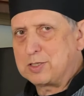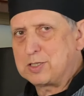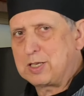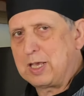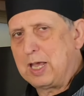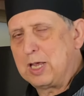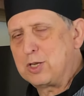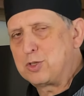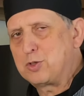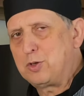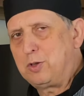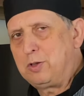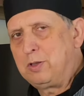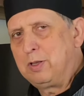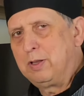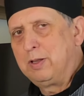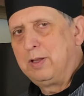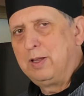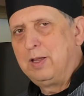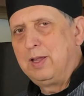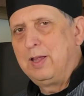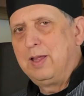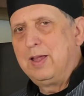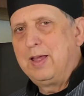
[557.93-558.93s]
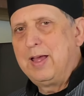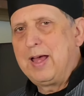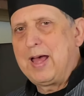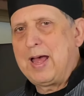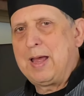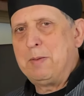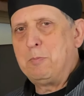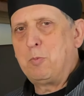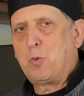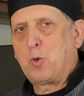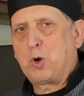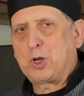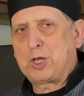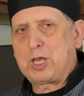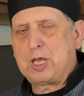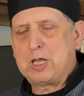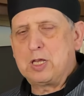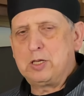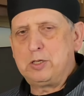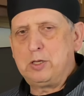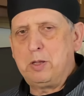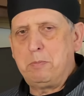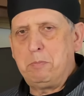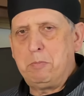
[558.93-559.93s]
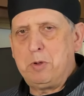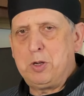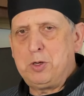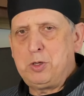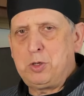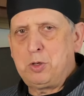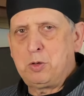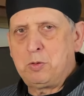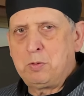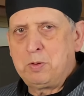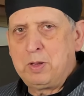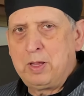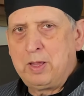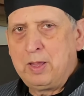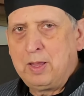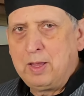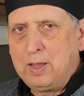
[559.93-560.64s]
schedule. I'm working on the menu.